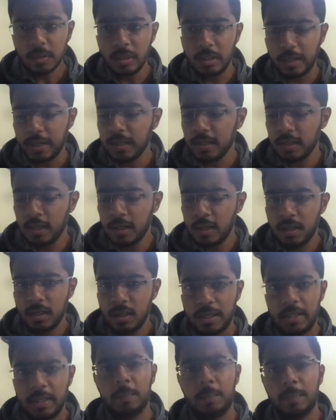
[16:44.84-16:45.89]
Right,
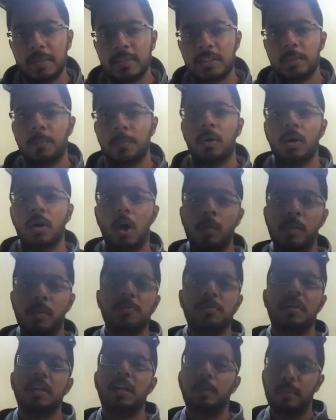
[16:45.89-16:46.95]
it depends upon how much
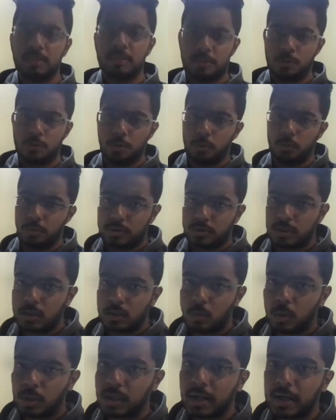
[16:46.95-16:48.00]
variables you used,
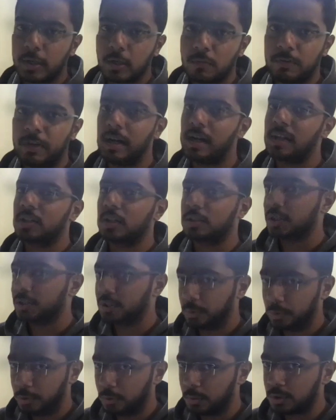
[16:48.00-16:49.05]
what kind of data structures
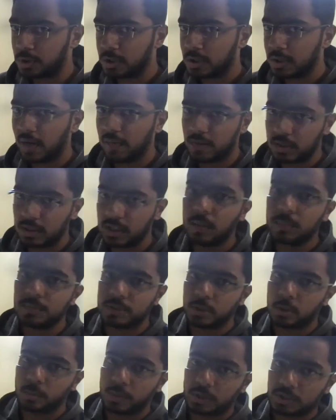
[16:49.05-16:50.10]
you used, everything comes
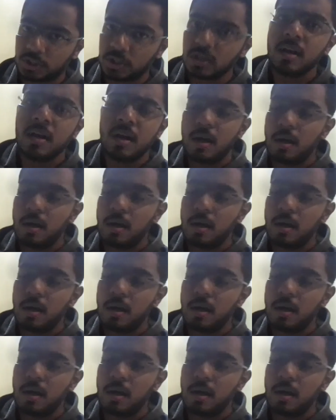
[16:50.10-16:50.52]
into picture.